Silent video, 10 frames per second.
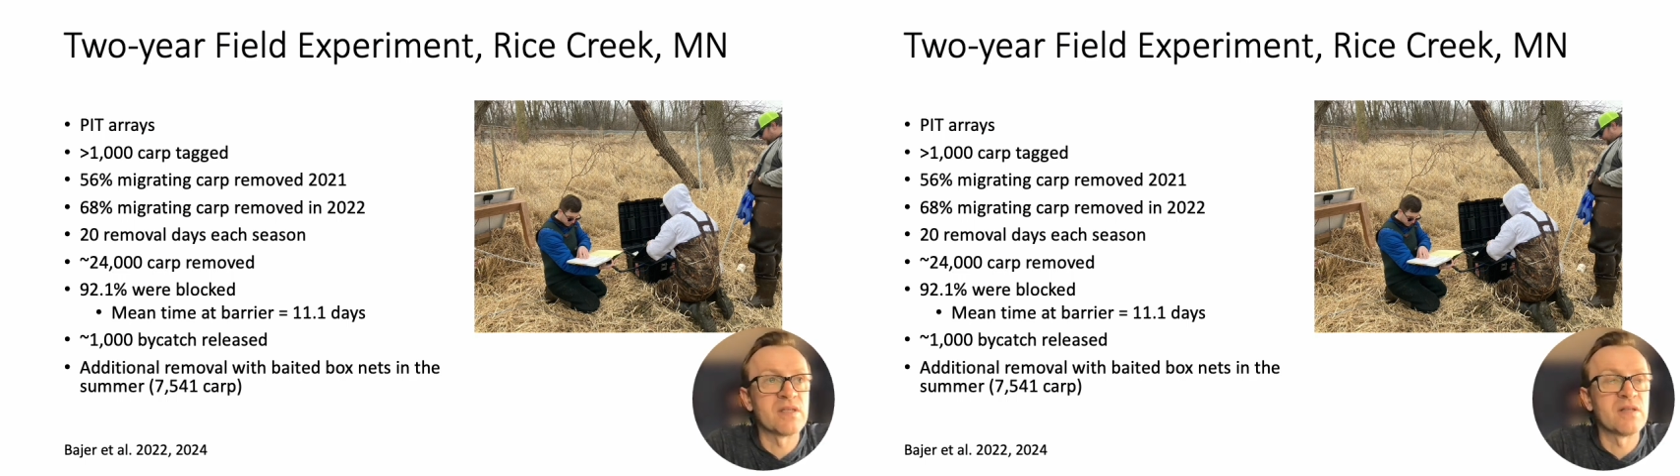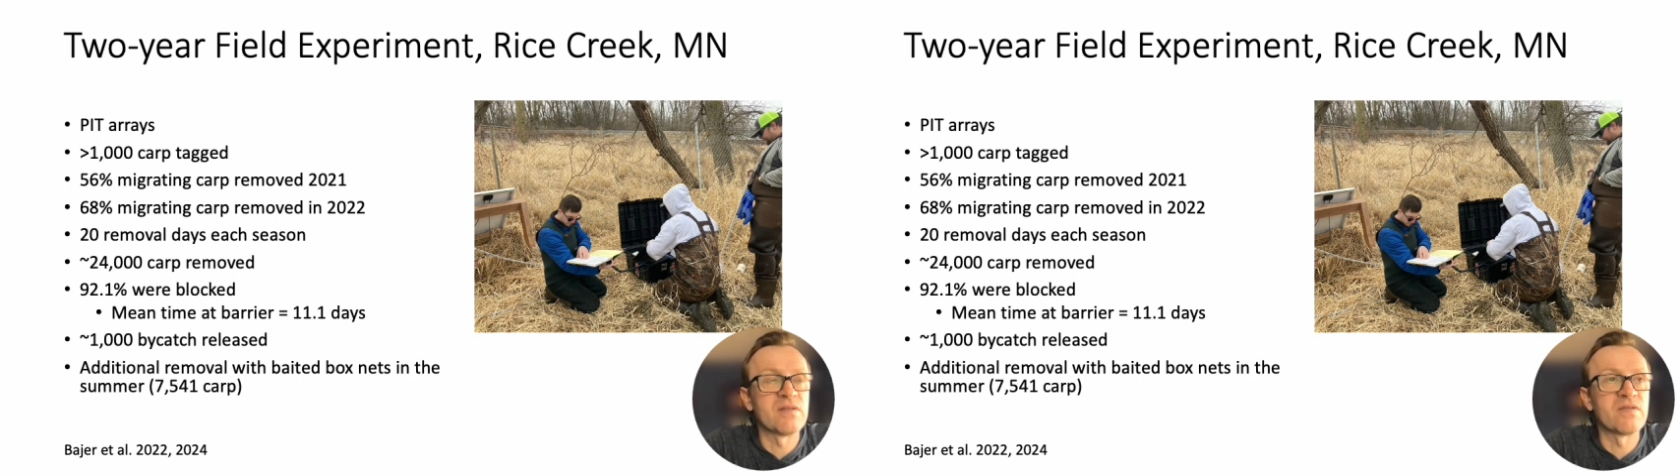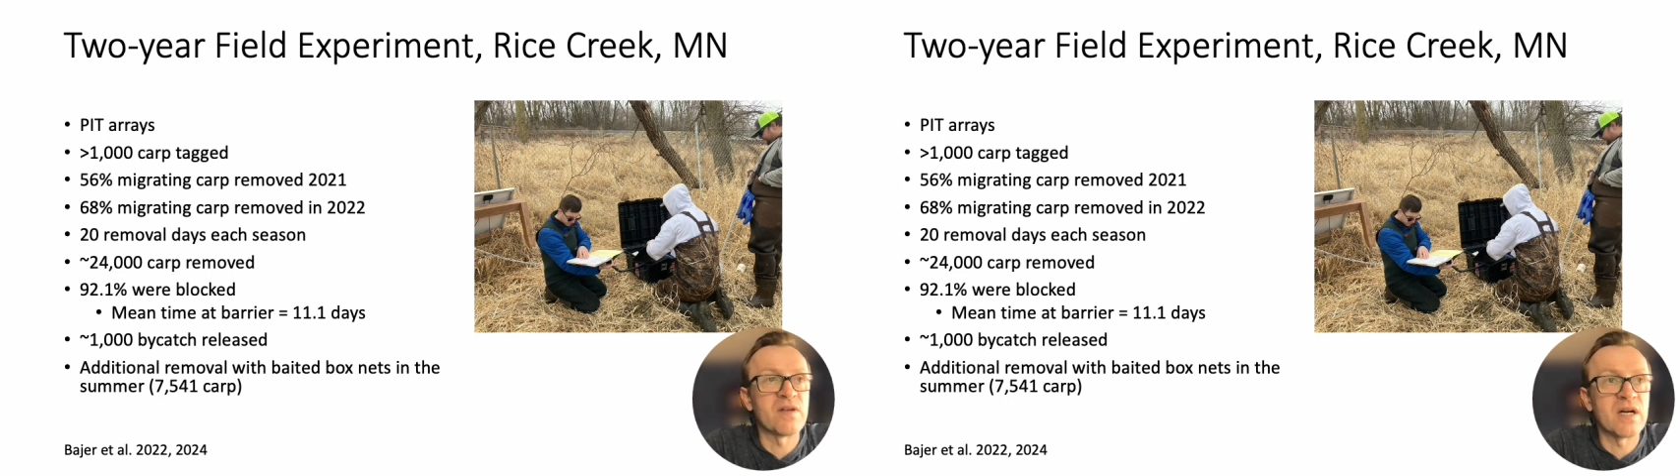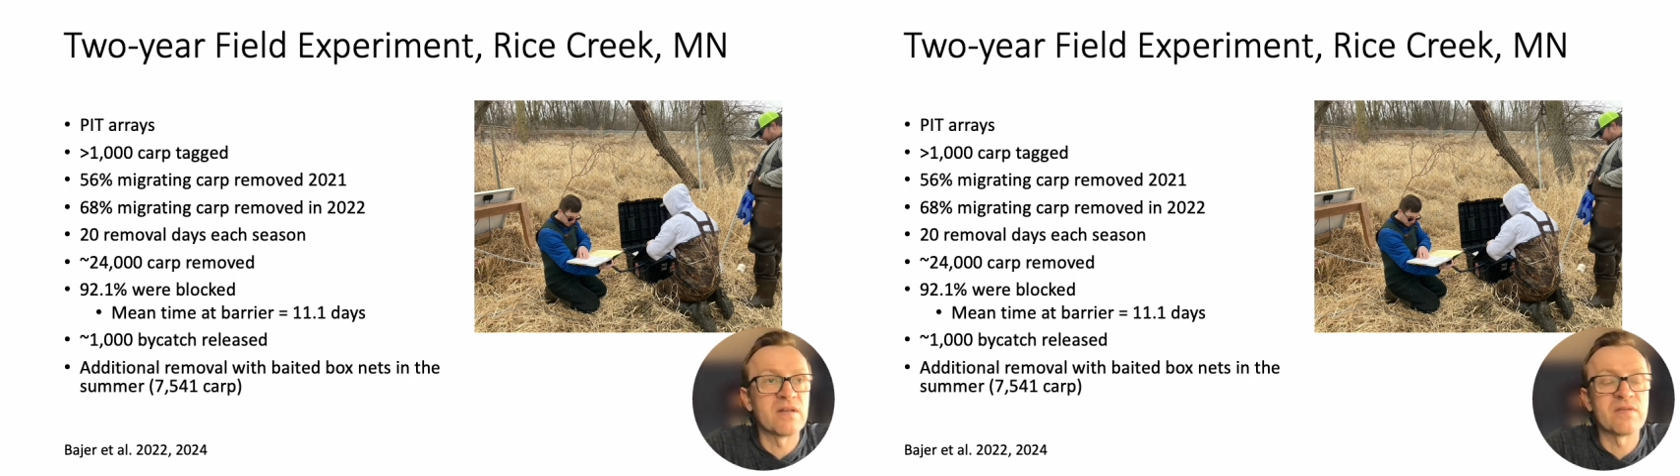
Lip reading: carp.